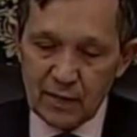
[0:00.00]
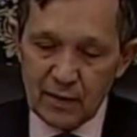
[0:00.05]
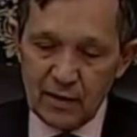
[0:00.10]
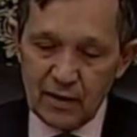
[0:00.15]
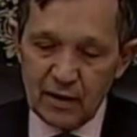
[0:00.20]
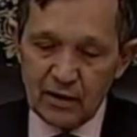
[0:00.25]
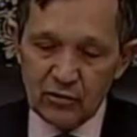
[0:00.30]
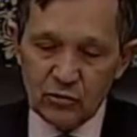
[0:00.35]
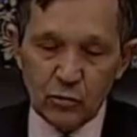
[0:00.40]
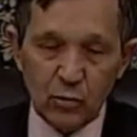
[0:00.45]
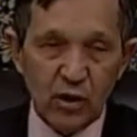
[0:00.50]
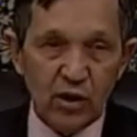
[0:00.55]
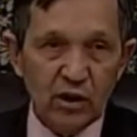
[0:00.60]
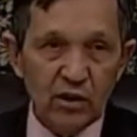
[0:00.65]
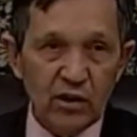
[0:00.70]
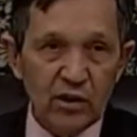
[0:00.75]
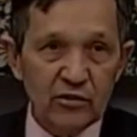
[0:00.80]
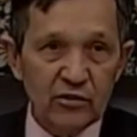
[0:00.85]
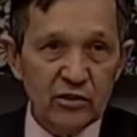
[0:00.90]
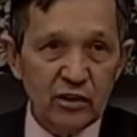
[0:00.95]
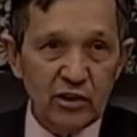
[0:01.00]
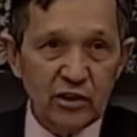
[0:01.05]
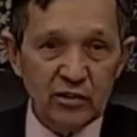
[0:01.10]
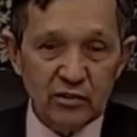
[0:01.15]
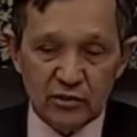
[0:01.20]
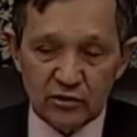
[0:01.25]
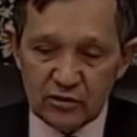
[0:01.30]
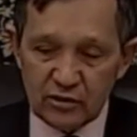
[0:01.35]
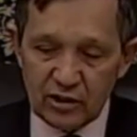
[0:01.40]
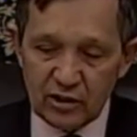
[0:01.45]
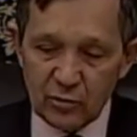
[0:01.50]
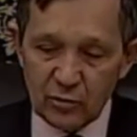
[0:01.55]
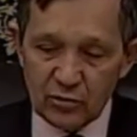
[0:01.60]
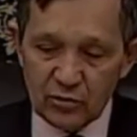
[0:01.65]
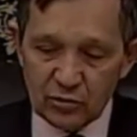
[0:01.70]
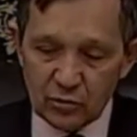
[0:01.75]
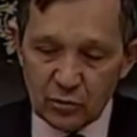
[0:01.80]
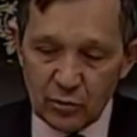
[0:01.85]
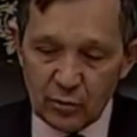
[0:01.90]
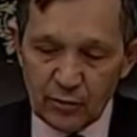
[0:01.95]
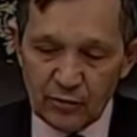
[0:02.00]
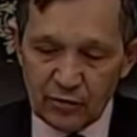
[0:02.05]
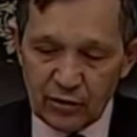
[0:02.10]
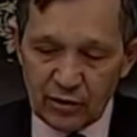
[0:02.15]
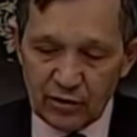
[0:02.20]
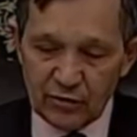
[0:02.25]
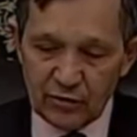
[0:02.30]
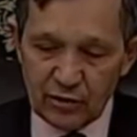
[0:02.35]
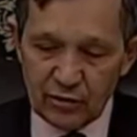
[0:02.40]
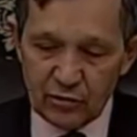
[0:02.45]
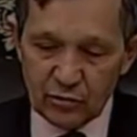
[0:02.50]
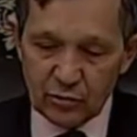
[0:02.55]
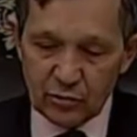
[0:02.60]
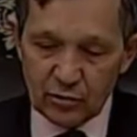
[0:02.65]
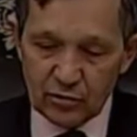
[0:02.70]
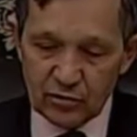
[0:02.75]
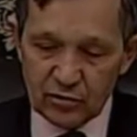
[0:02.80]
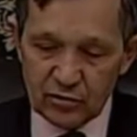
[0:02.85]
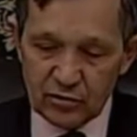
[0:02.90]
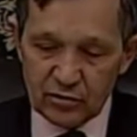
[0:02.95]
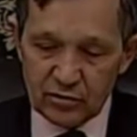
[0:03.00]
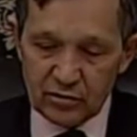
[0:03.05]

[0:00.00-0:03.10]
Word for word: as well as a distinguished group of individuals